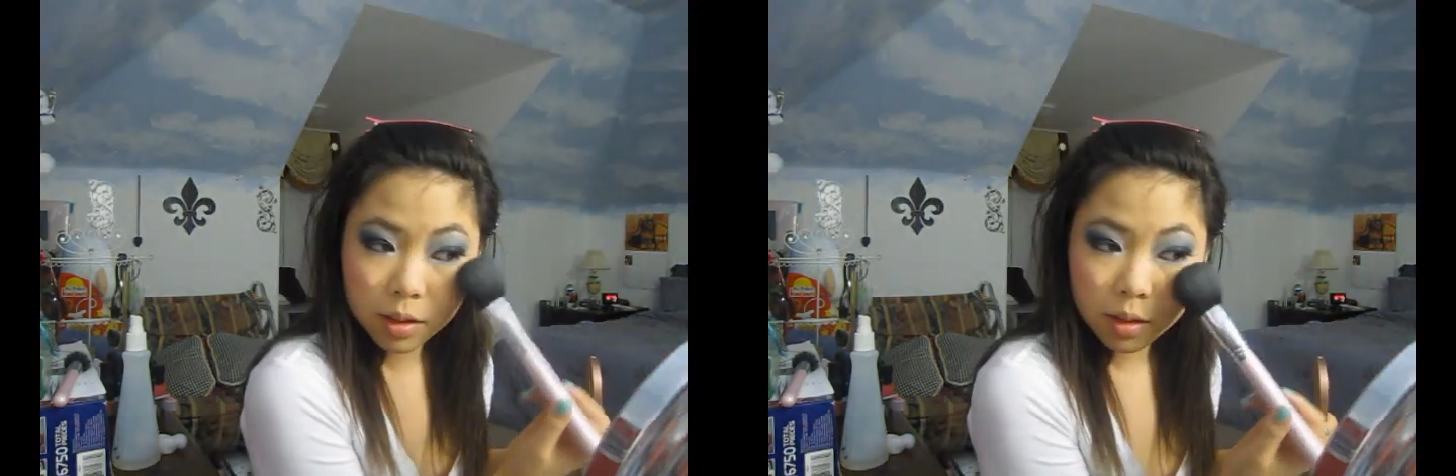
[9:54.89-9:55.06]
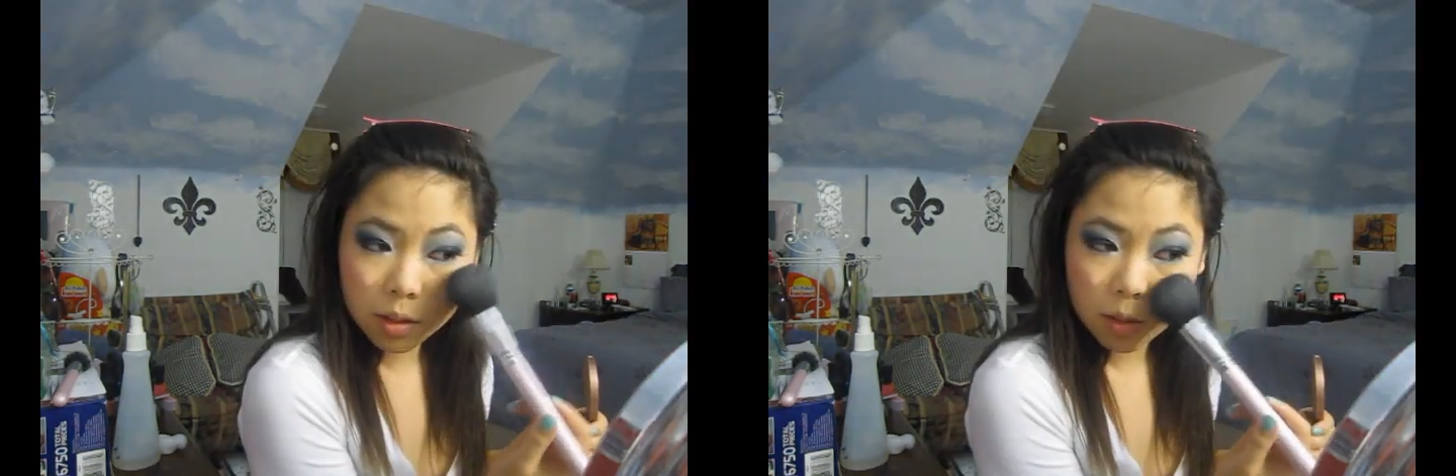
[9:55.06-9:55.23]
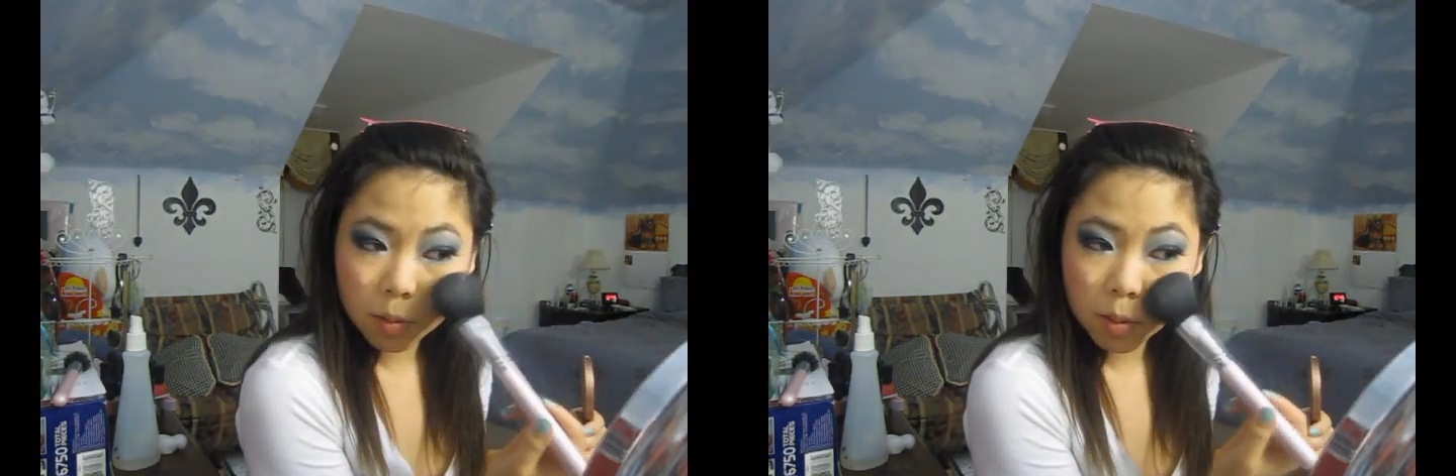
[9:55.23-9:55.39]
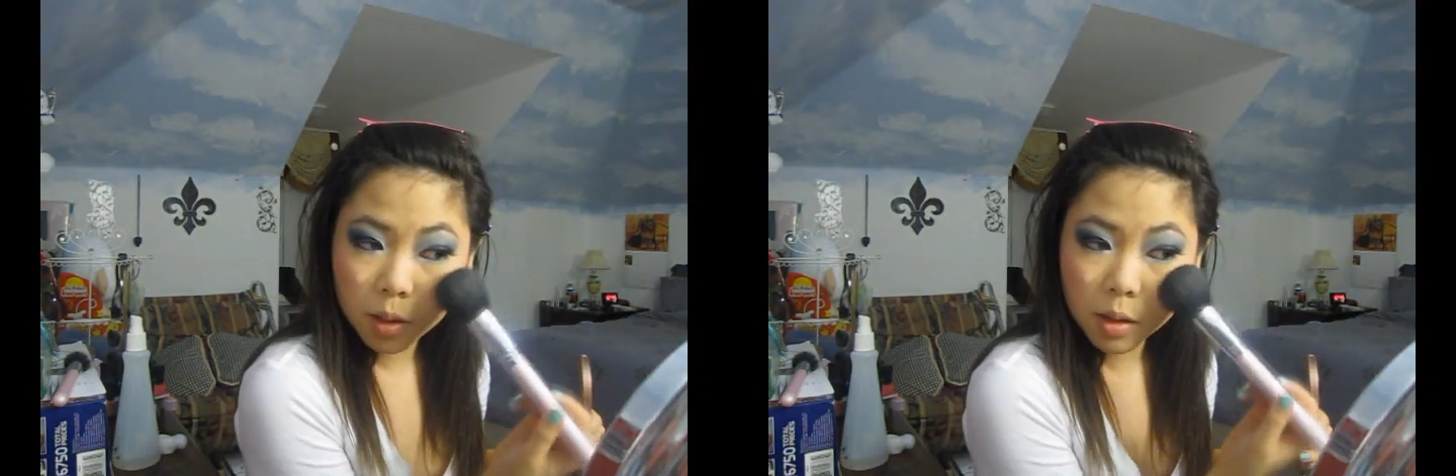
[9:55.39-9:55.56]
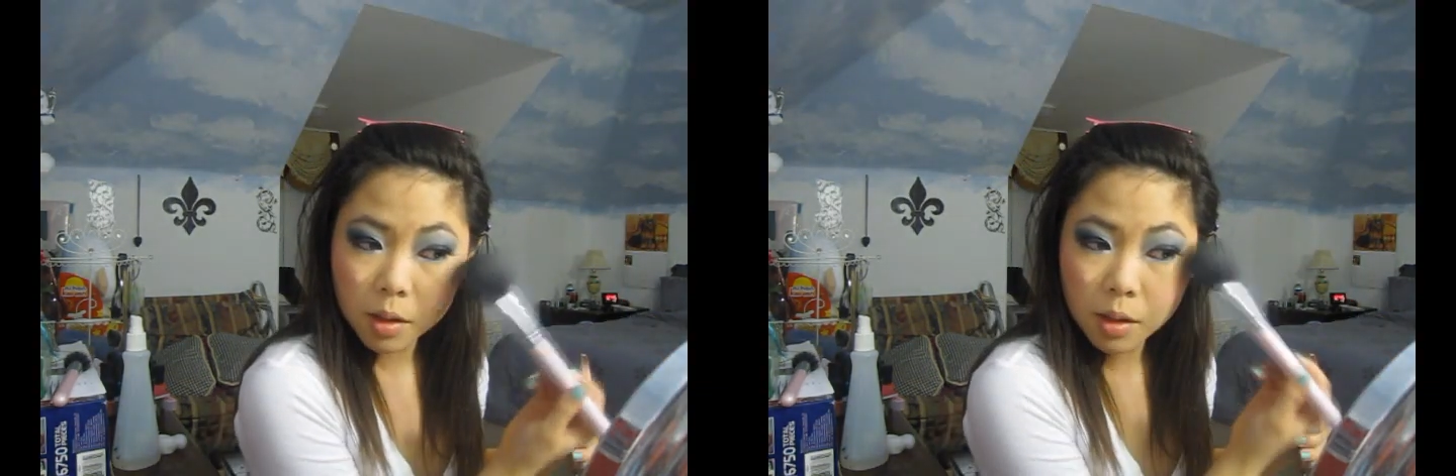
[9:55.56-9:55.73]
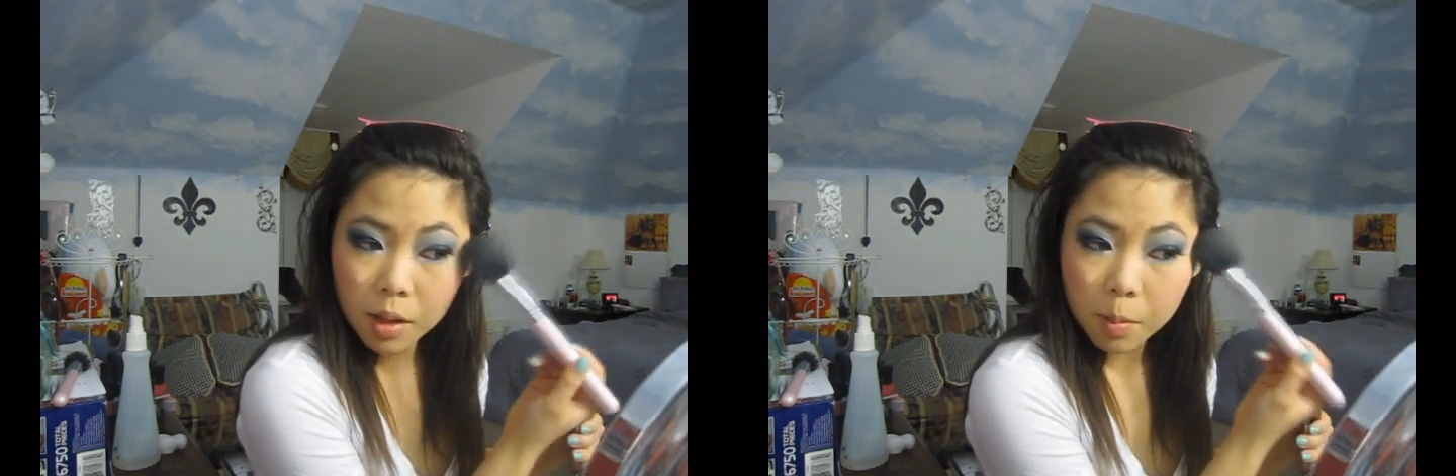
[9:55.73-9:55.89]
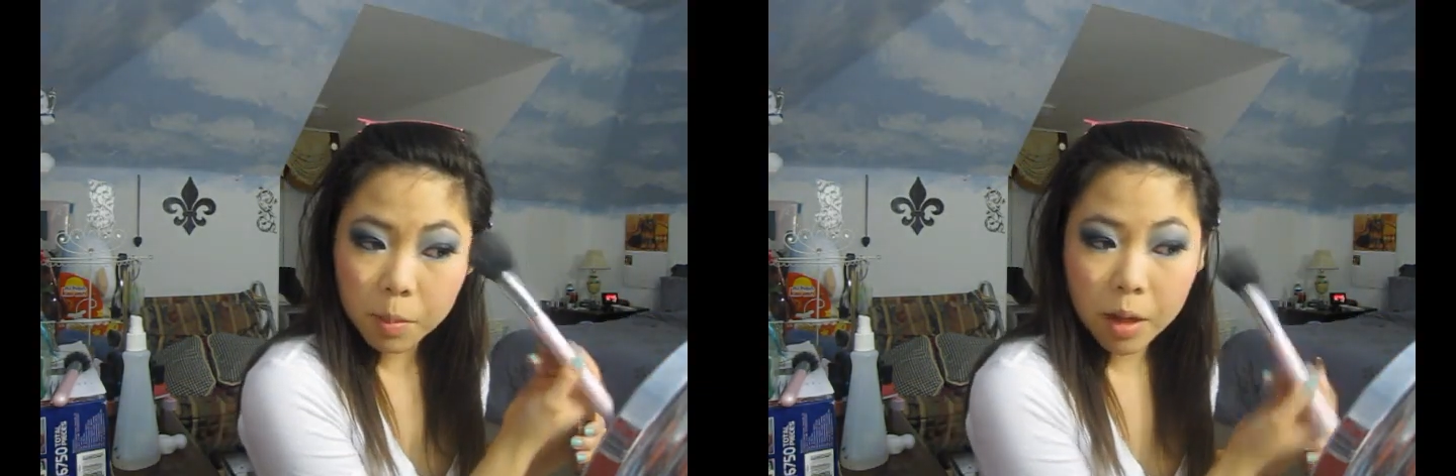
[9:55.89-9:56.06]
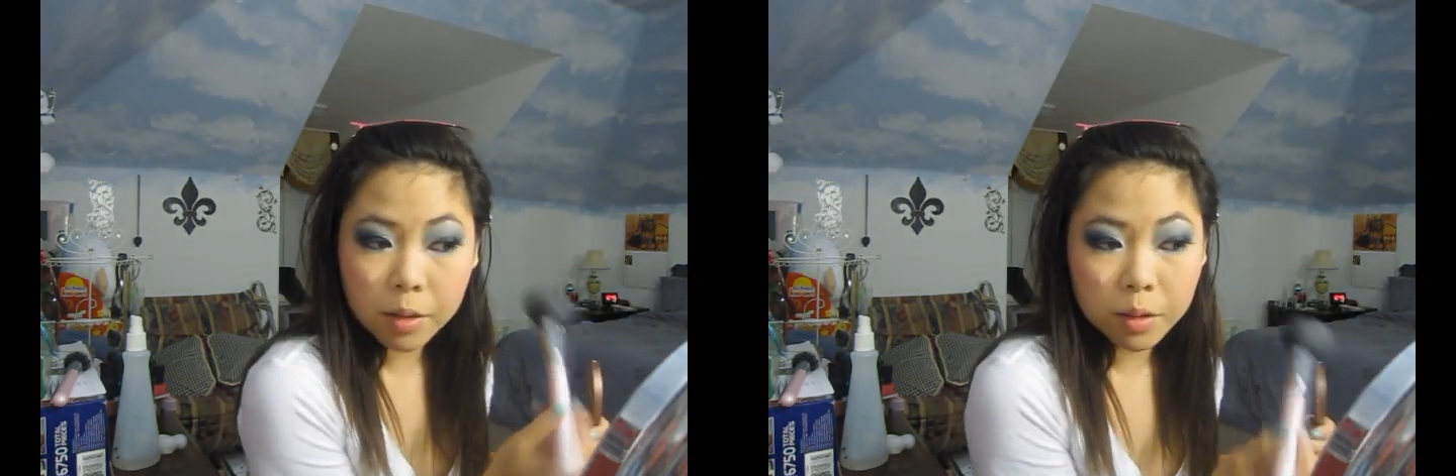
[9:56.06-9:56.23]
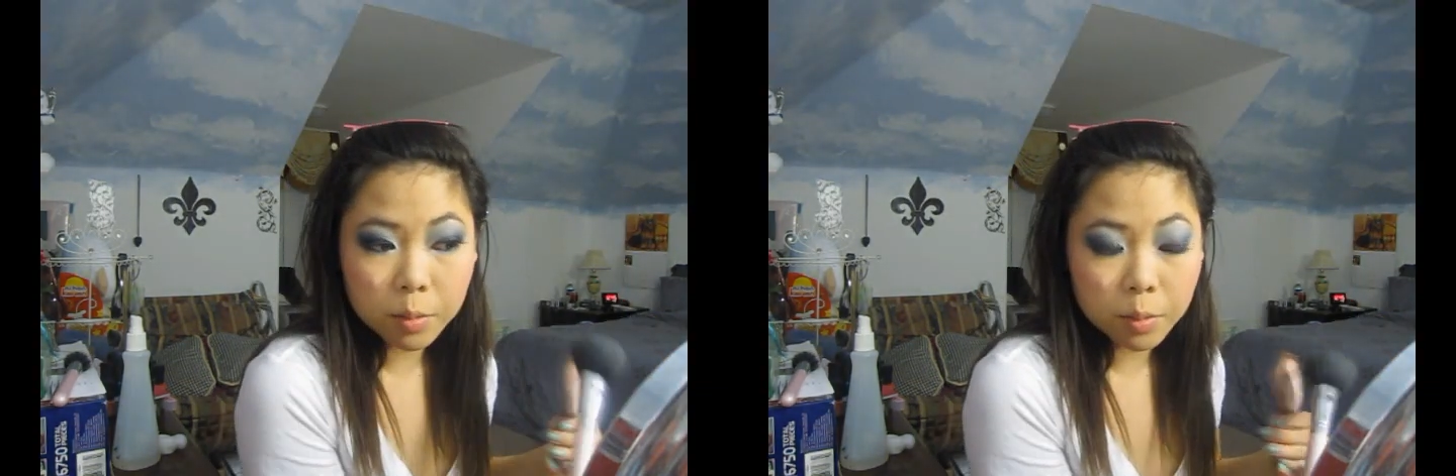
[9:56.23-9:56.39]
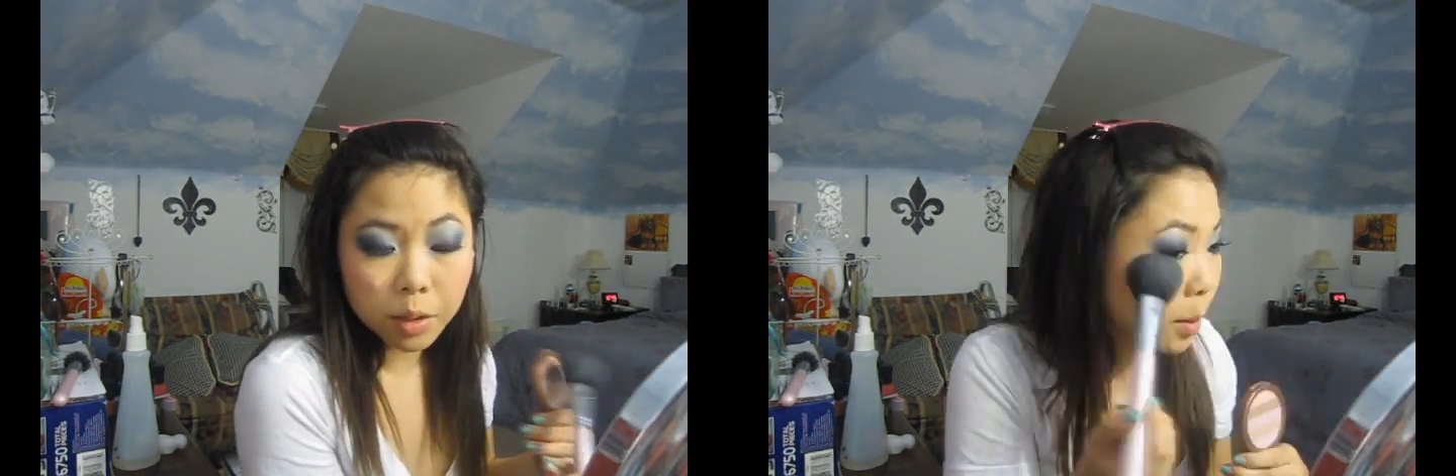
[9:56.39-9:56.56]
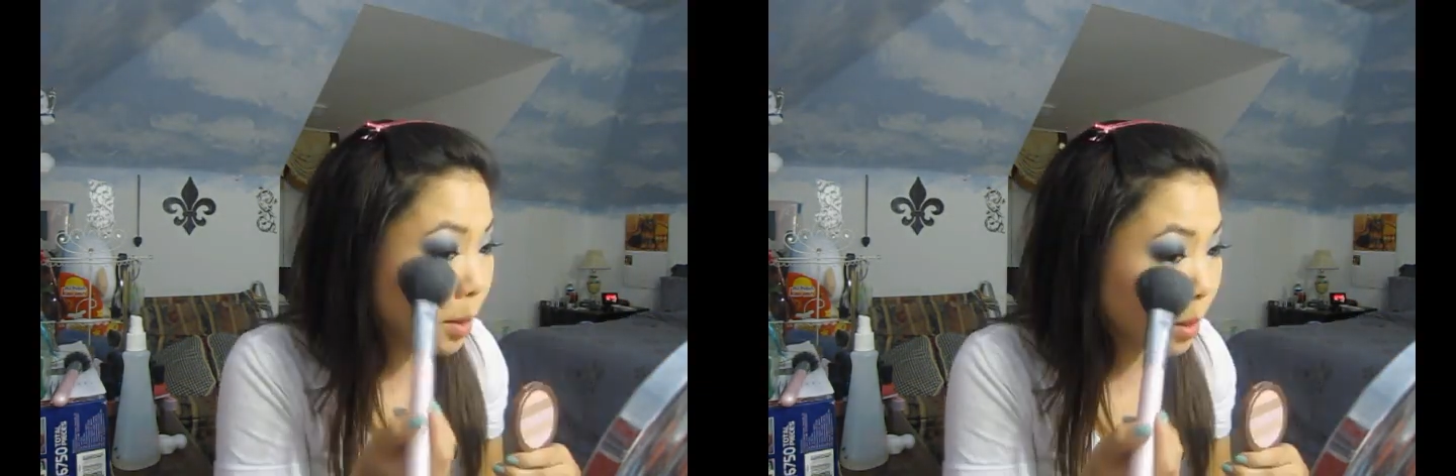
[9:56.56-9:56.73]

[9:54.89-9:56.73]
dust it with a powder brush.